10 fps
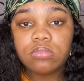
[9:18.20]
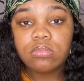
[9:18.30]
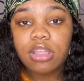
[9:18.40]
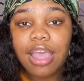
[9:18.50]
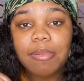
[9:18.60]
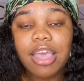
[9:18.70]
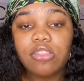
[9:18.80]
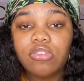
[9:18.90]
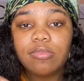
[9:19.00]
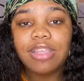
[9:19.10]
I mean, I
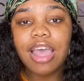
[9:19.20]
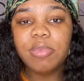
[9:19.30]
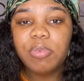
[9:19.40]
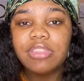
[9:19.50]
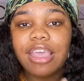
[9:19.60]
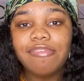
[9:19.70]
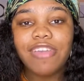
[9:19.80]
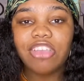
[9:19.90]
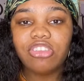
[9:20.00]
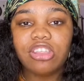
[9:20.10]
know sometimes people say
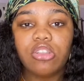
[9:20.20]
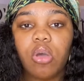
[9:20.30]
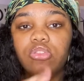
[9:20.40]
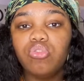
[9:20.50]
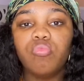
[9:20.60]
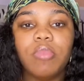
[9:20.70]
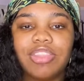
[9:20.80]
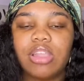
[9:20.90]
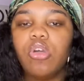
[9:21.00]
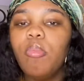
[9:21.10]
affection, you know, it's too much.
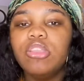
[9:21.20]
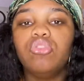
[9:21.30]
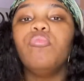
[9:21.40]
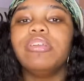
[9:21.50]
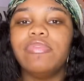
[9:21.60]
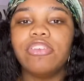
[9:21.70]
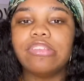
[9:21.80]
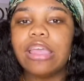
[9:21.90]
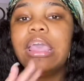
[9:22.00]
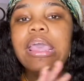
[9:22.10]
Now, don't be too much affection,
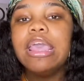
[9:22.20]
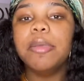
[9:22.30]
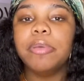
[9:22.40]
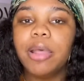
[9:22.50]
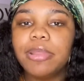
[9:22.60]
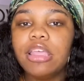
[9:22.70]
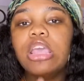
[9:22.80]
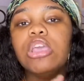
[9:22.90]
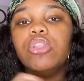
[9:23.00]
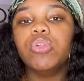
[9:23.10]
like, in public,
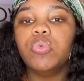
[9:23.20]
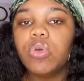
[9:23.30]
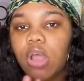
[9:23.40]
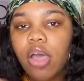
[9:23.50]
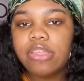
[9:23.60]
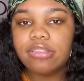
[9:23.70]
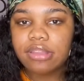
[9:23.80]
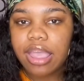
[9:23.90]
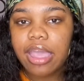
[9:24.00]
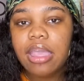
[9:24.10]
you know, doing all this and
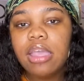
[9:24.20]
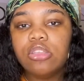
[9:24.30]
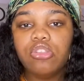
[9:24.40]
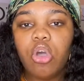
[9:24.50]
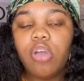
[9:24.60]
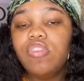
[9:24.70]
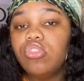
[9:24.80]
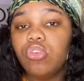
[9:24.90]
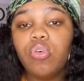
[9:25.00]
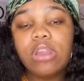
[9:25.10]
that. You know, if you
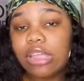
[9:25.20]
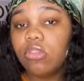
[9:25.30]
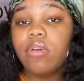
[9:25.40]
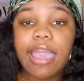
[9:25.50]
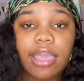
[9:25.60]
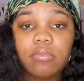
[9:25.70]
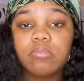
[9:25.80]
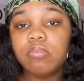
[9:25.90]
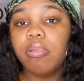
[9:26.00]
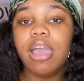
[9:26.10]
do, it's okay.
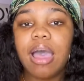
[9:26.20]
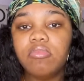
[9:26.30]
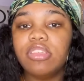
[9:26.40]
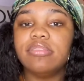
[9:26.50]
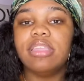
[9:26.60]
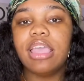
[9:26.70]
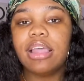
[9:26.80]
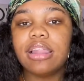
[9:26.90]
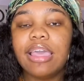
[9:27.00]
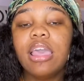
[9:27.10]
But I'm just saying, like,